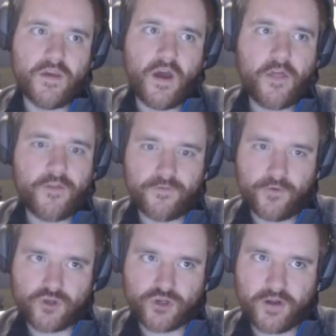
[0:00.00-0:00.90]
other
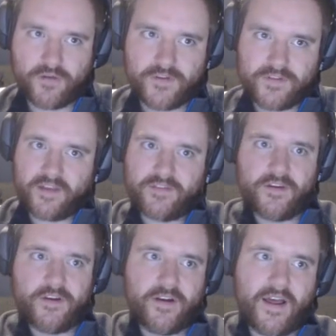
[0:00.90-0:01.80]
version of the test
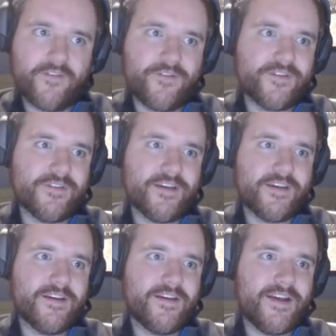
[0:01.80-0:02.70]
here. And
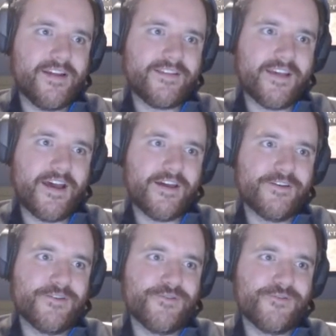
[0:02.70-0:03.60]
obviously, it's
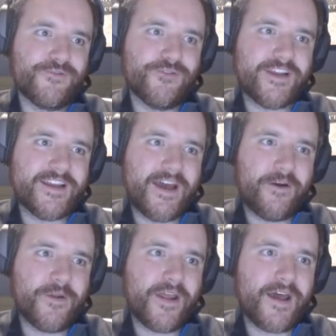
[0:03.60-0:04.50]
freaking
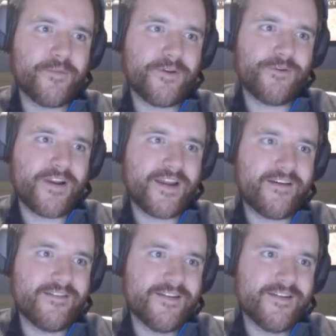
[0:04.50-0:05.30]
out on me right now.